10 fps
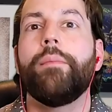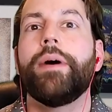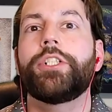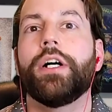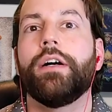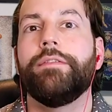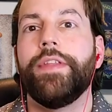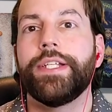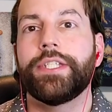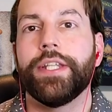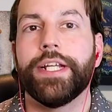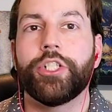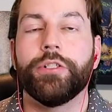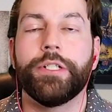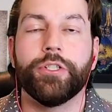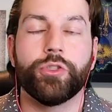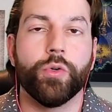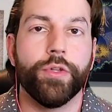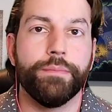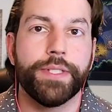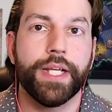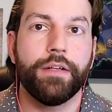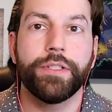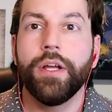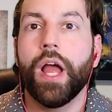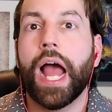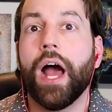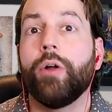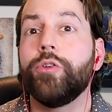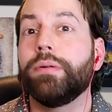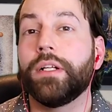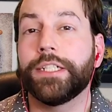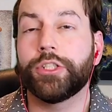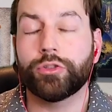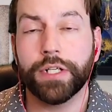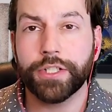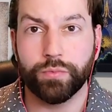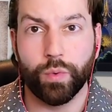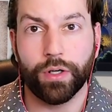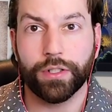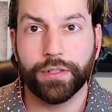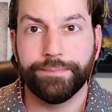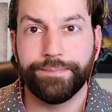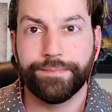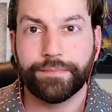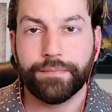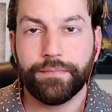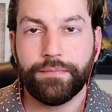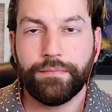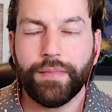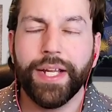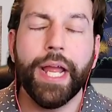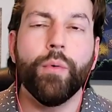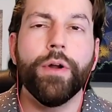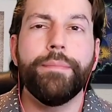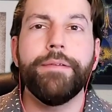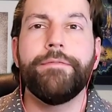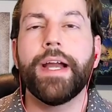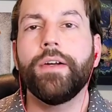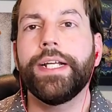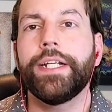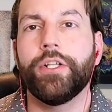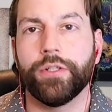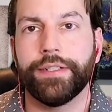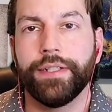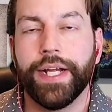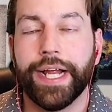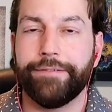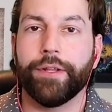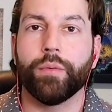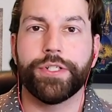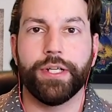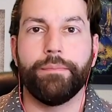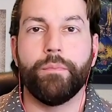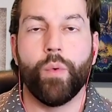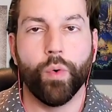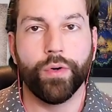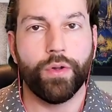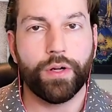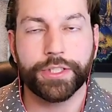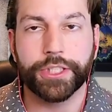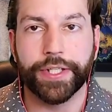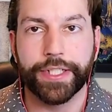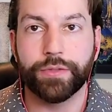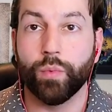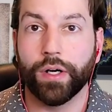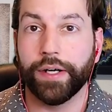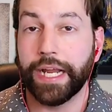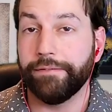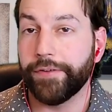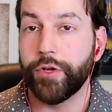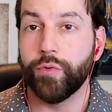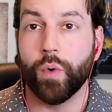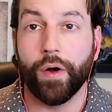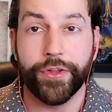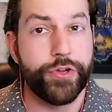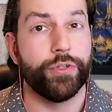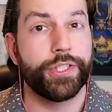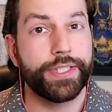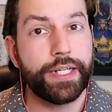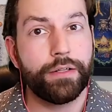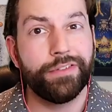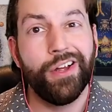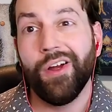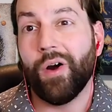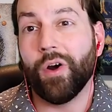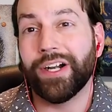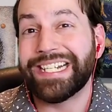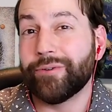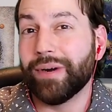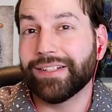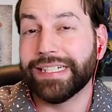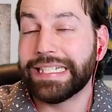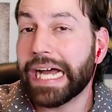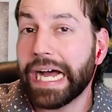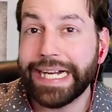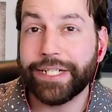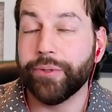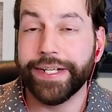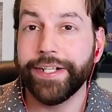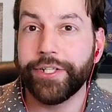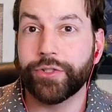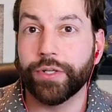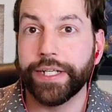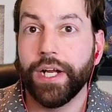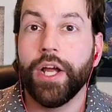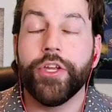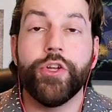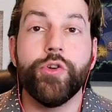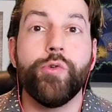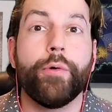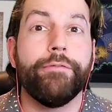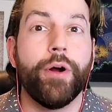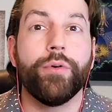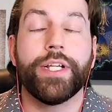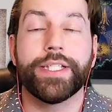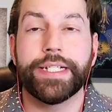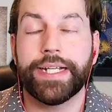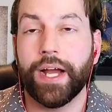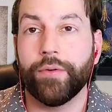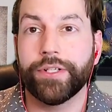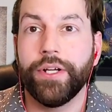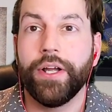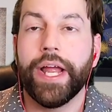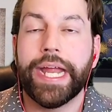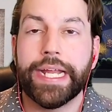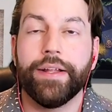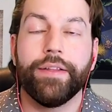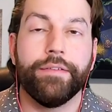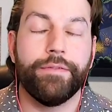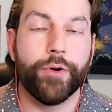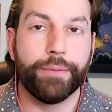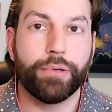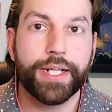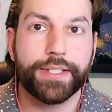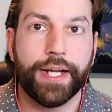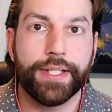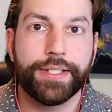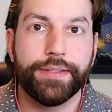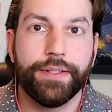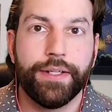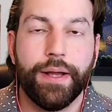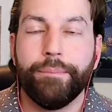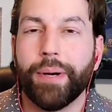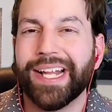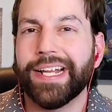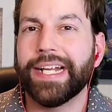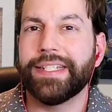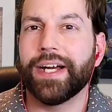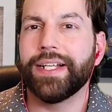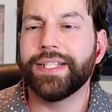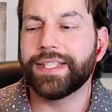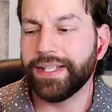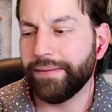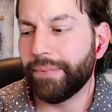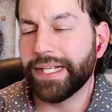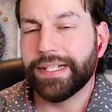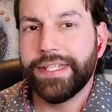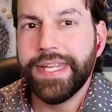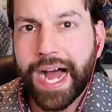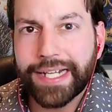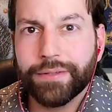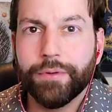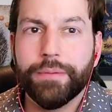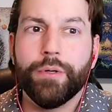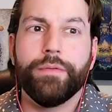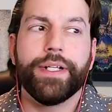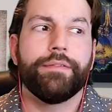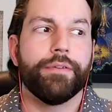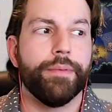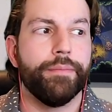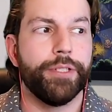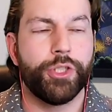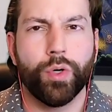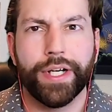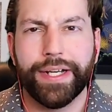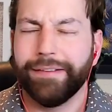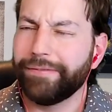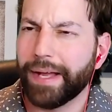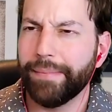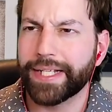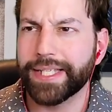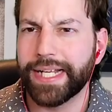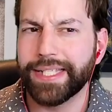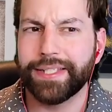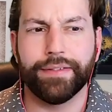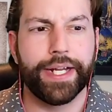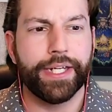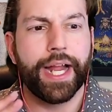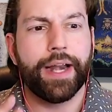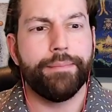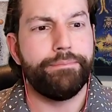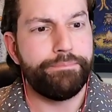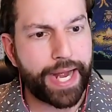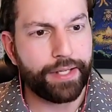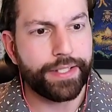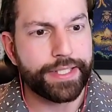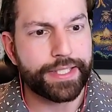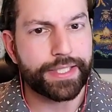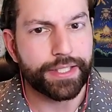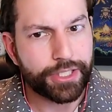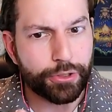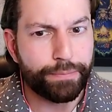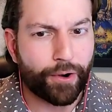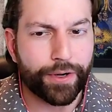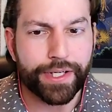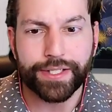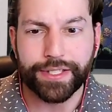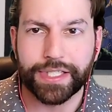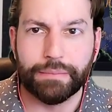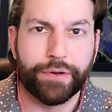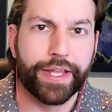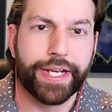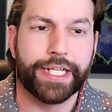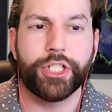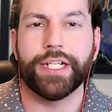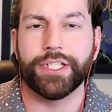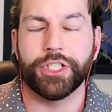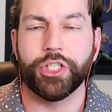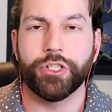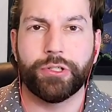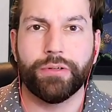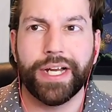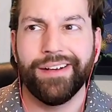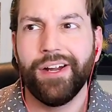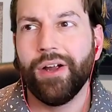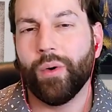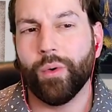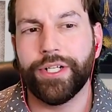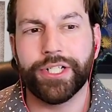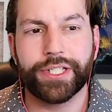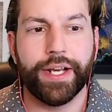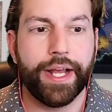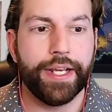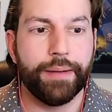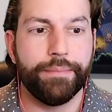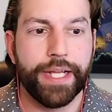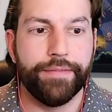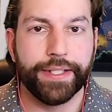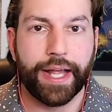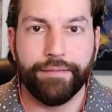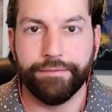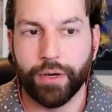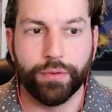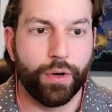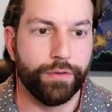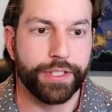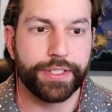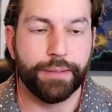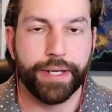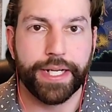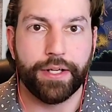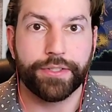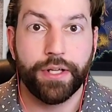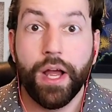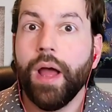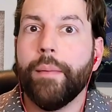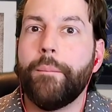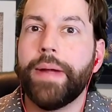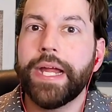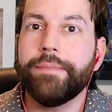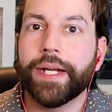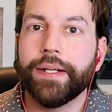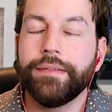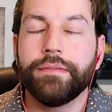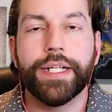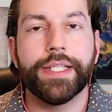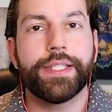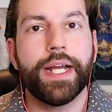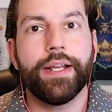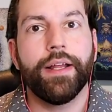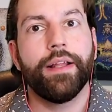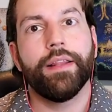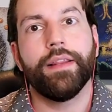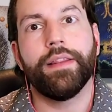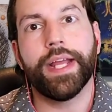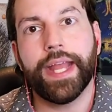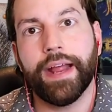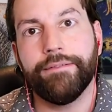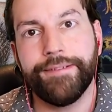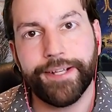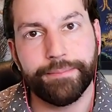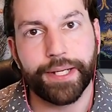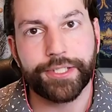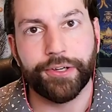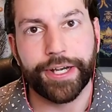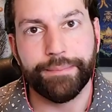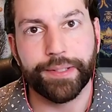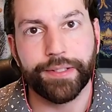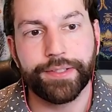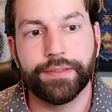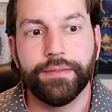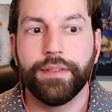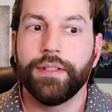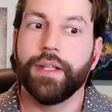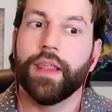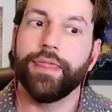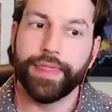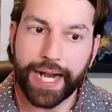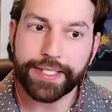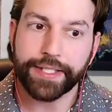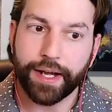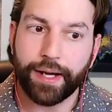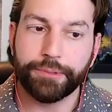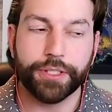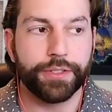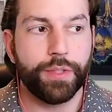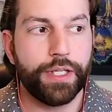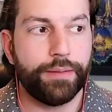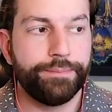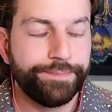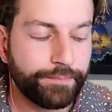much of this they should control themselves, how do blind trust work. It would be very good if there was some more laws to this, where if you yourself are directly tied to an industry, your vote doesn't count in the voting process. But it does, but not removing it from the majority, if that makes sense. Like, you got to balance the two-party system with any change that you create, or you're just going to end up giving that vote over to somebody else. Maybe instead they can't filibuster any bills. That's an option as well.